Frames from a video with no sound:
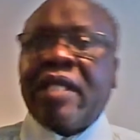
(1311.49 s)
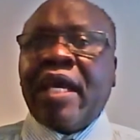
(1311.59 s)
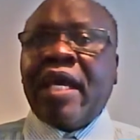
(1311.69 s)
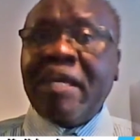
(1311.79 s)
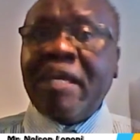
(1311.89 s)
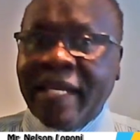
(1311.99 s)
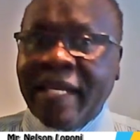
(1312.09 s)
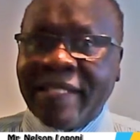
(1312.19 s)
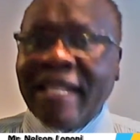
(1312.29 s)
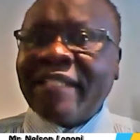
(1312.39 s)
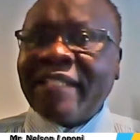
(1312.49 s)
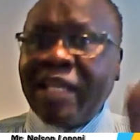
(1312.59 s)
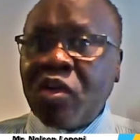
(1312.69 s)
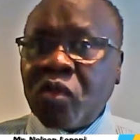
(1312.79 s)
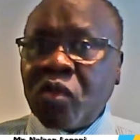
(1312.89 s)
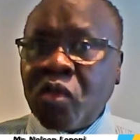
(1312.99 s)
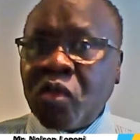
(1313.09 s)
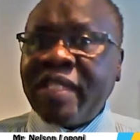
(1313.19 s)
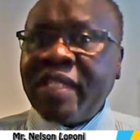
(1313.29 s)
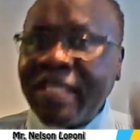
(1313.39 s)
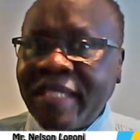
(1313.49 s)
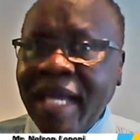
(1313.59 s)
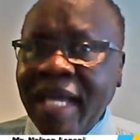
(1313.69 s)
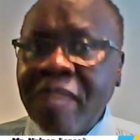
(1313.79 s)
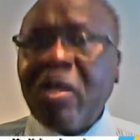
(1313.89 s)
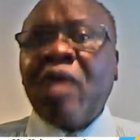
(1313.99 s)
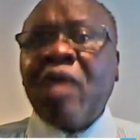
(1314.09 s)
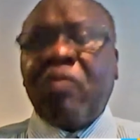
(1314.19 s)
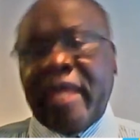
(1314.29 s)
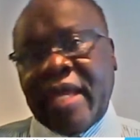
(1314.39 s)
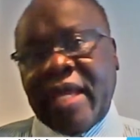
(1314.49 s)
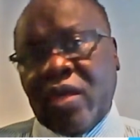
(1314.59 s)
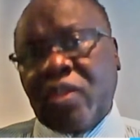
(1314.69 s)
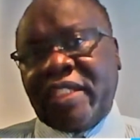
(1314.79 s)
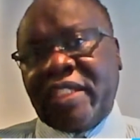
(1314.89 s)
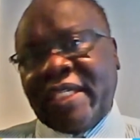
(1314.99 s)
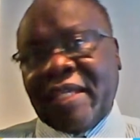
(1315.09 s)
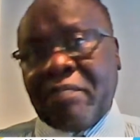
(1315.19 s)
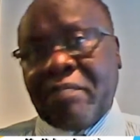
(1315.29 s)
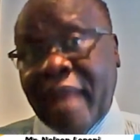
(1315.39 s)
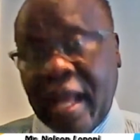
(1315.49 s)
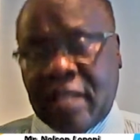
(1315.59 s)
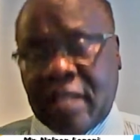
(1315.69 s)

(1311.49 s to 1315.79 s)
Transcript: If the results are not good this time, we are not sitting back.